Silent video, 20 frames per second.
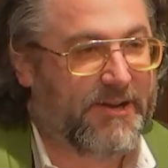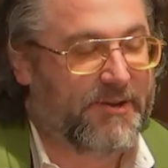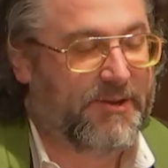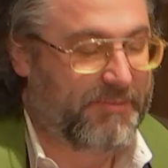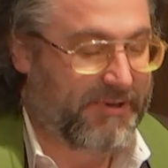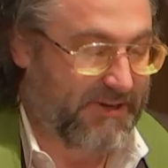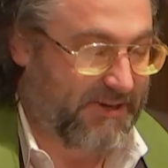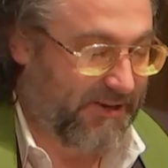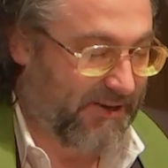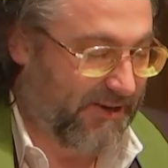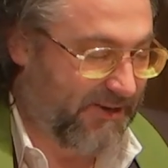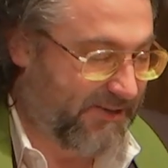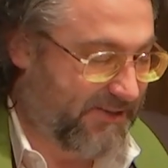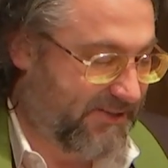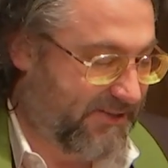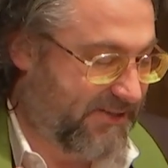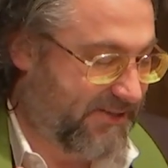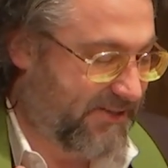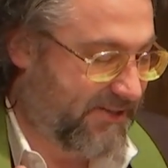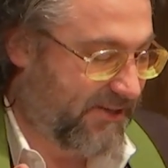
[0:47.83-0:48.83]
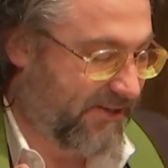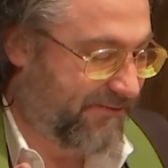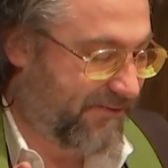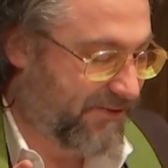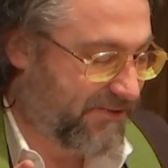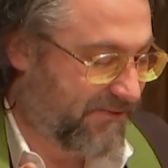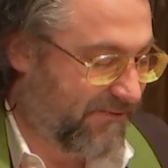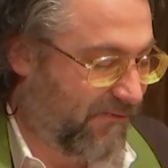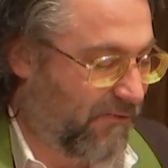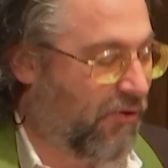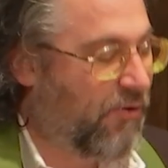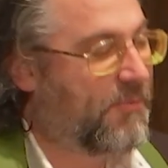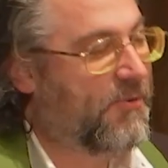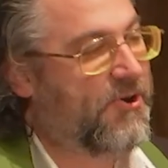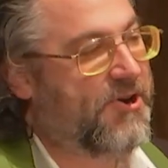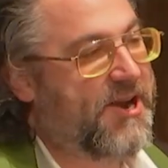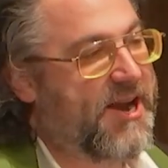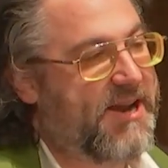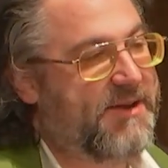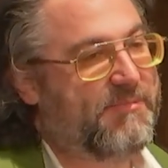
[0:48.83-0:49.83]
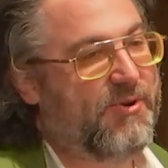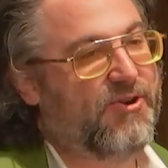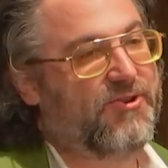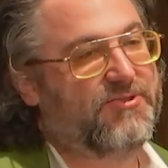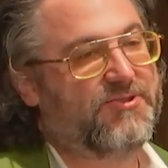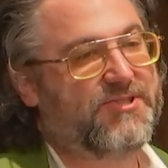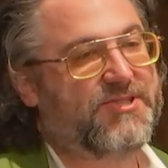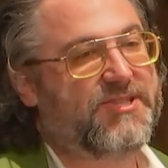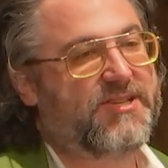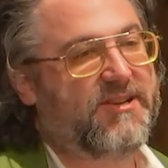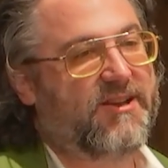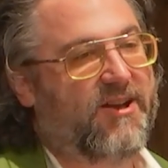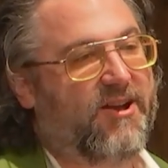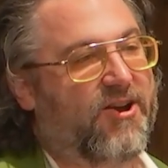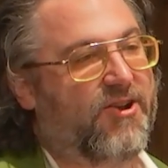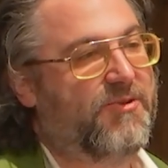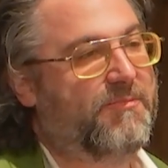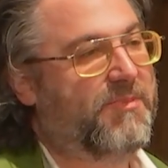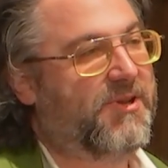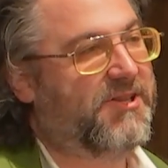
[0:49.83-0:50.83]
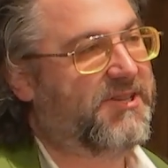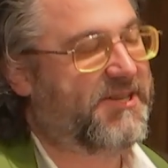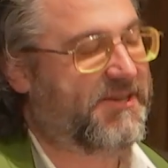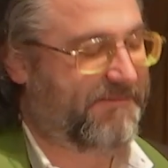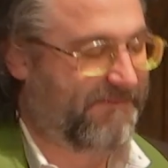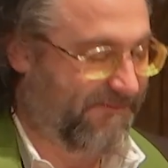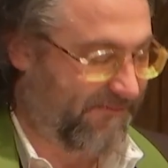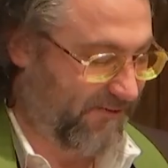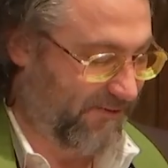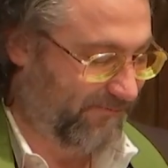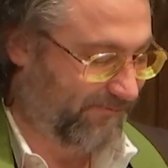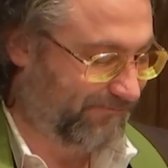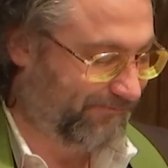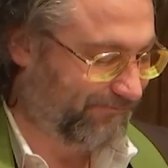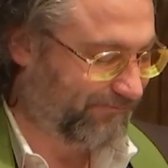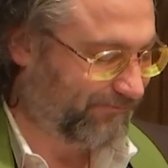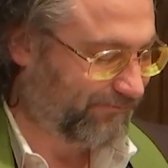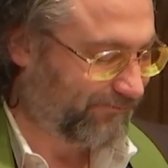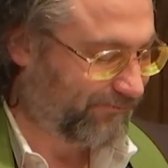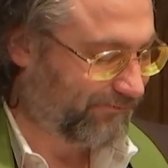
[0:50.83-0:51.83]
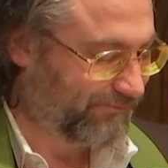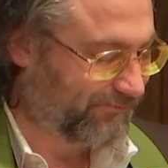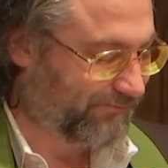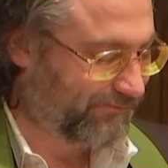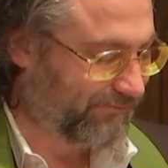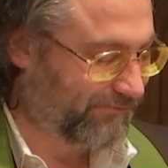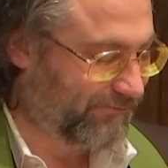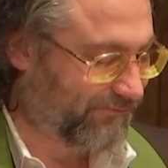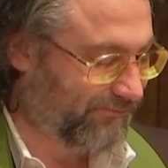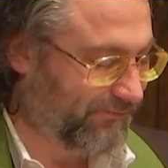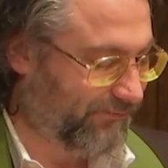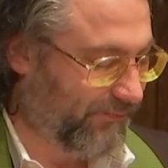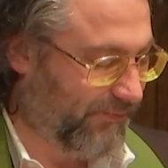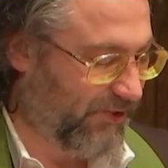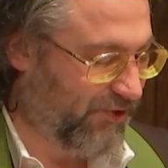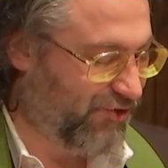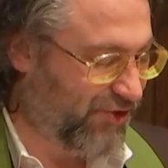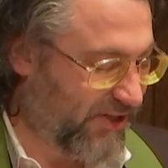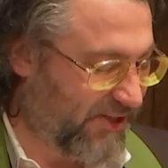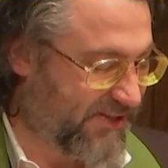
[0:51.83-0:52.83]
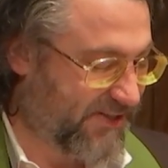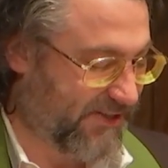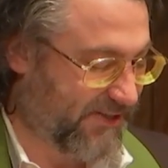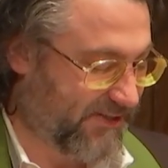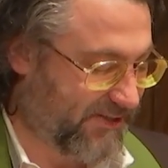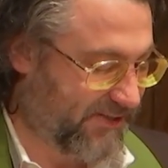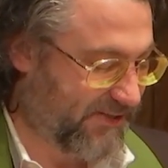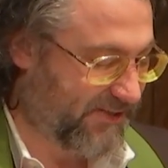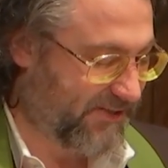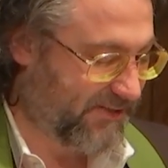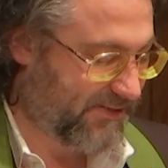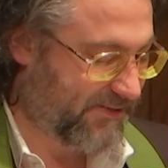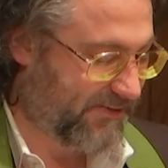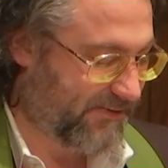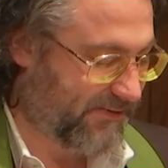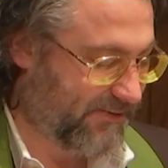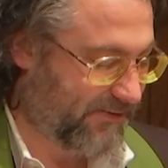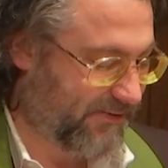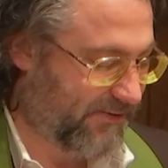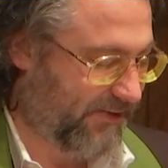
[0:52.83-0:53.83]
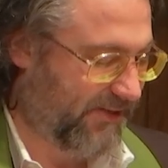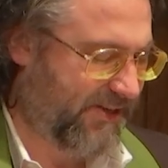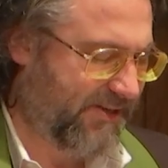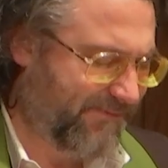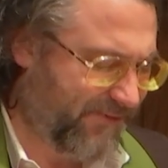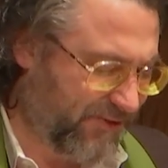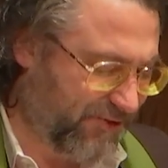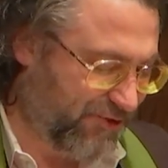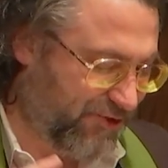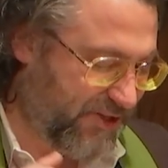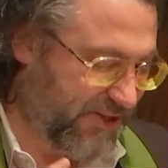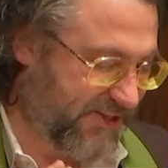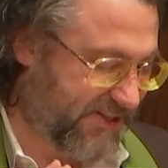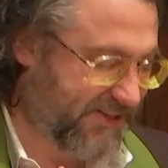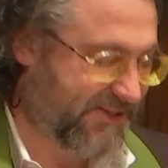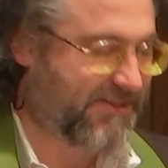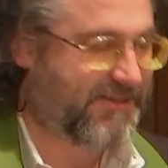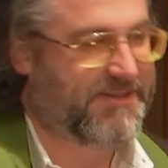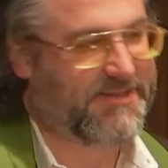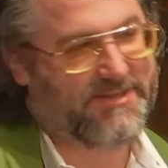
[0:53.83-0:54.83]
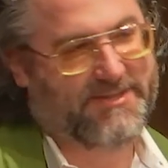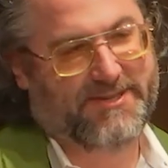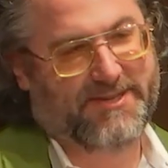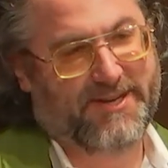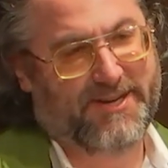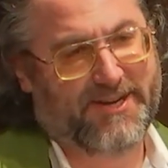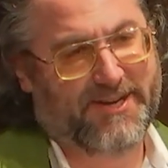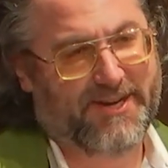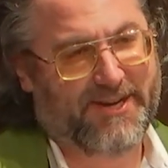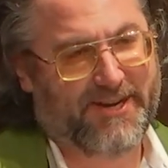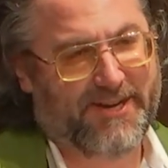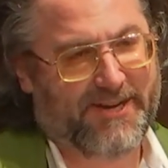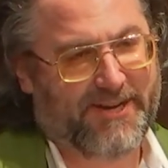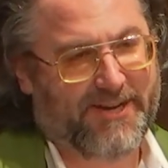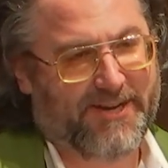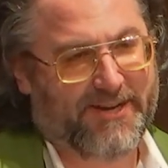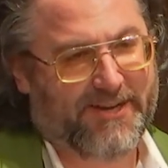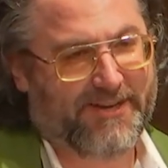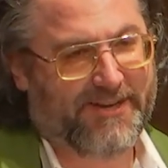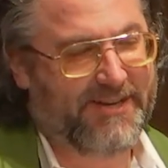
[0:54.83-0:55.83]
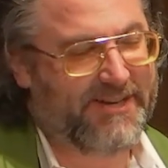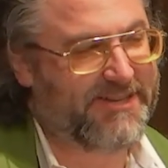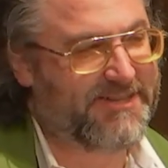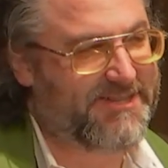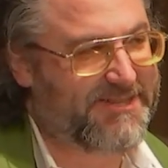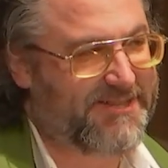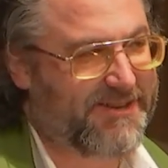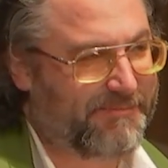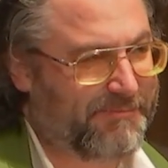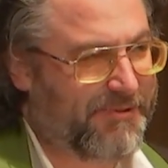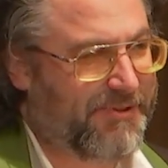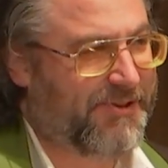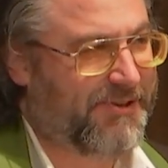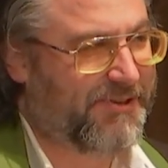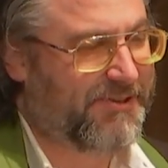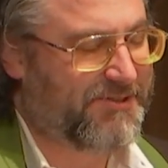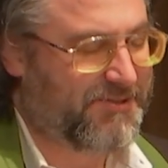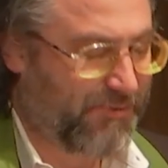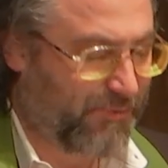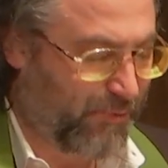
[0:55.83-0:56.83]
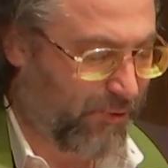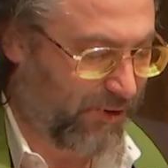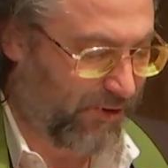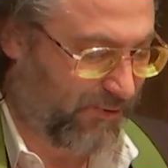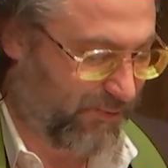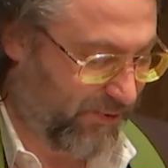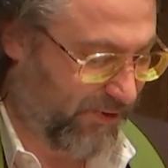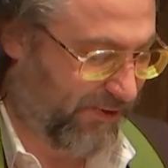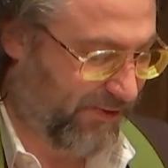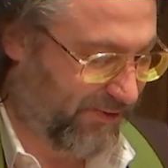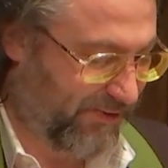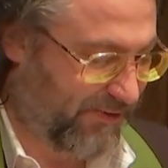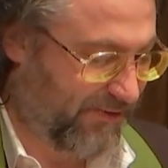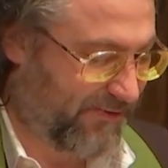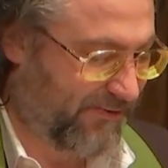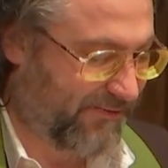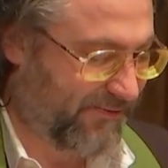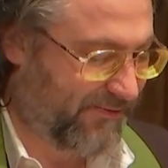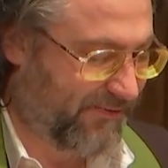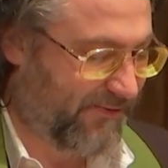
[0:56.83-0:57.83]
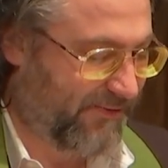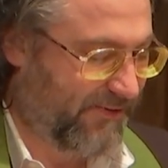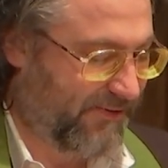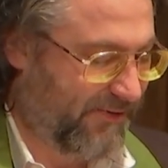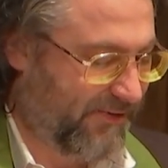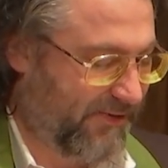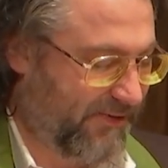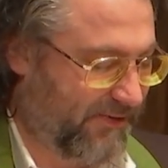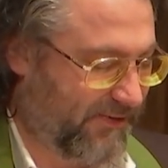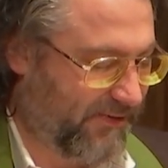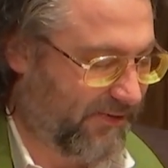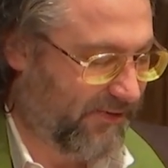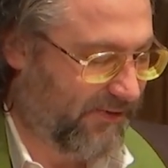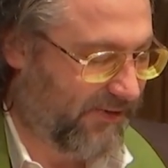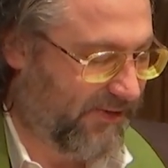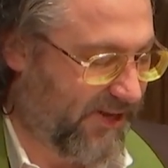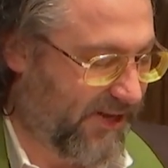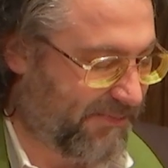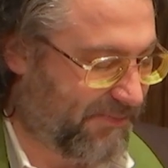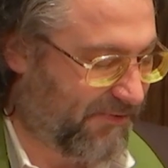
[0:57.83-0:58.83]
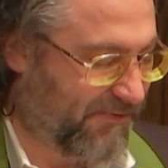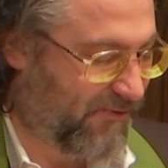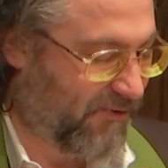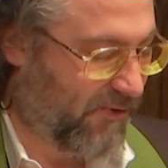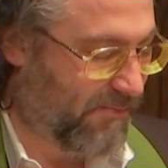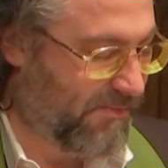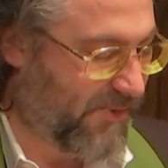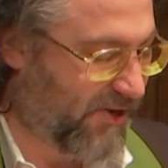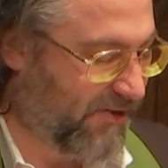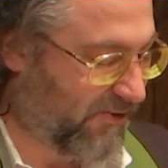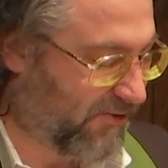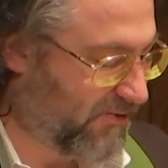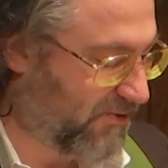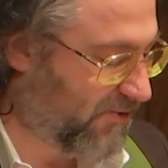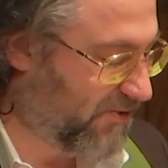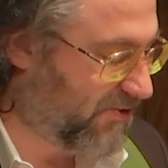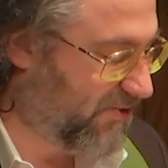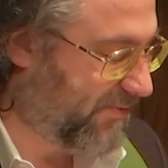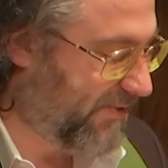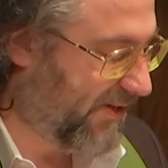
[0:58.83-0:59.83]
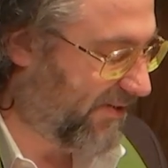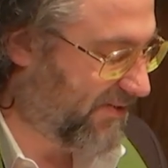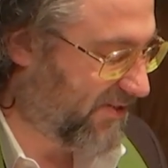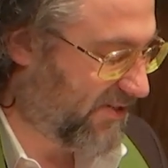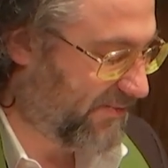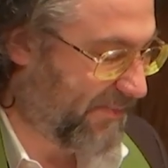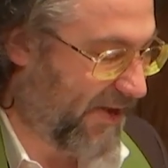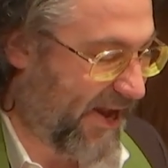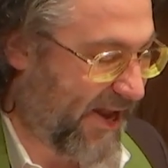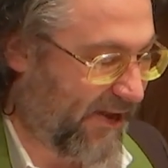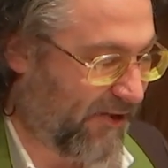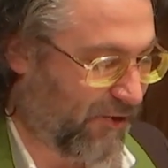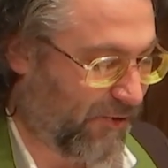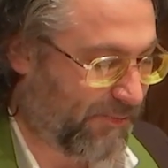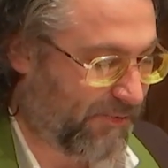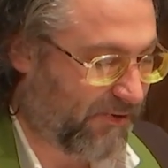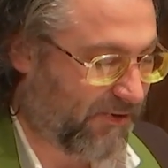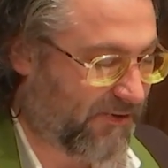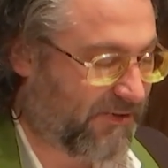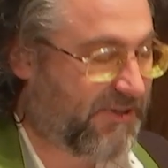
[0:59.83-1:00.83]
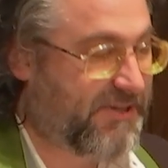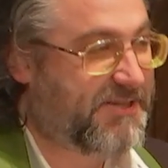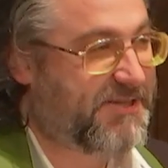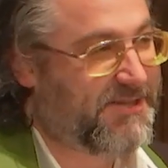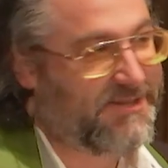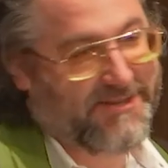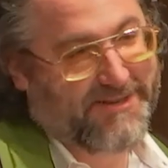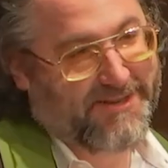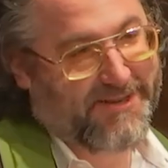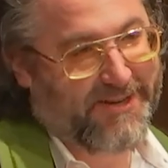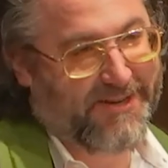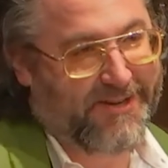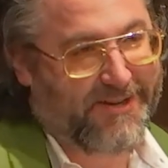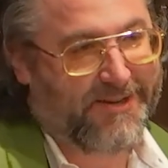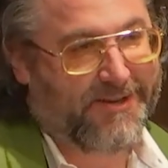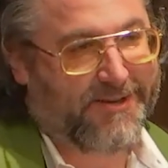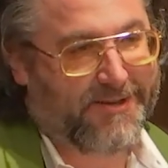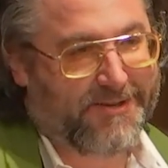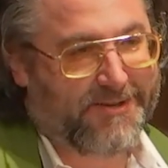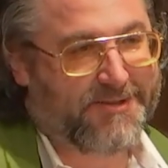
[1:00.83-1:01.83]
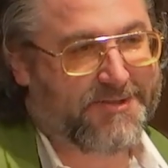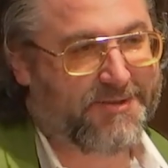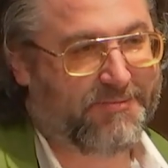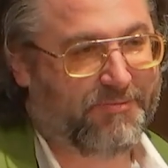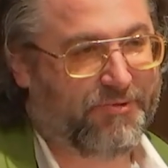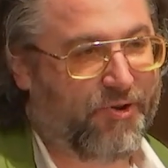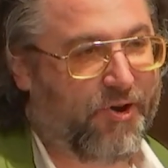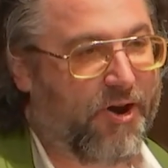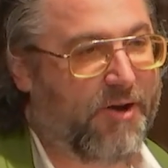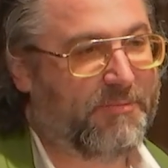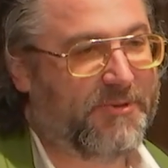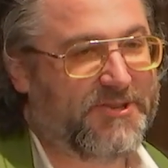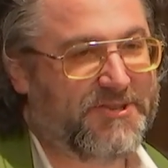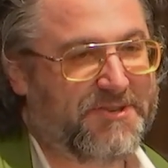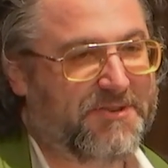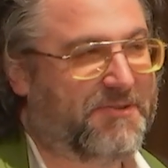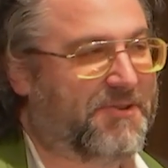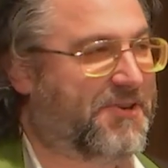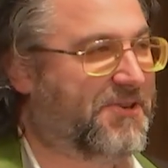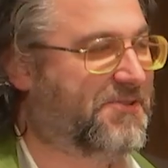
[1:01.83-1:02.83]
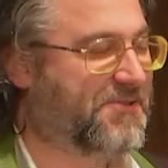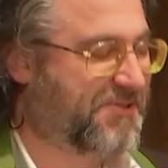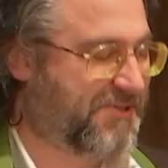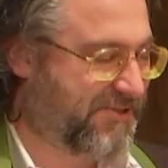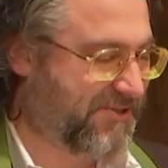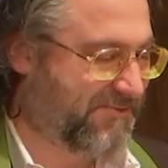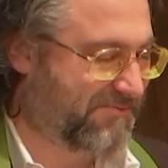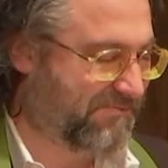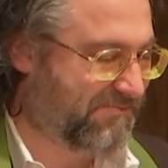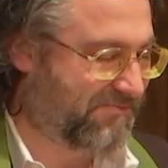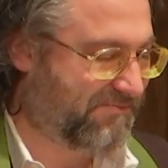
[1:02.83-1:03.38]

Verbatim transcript: because of his former neighbor's unbelief. Jesus, even Jesus, needs something to work with. He can't perform miracles without some help, or at least some raw materials.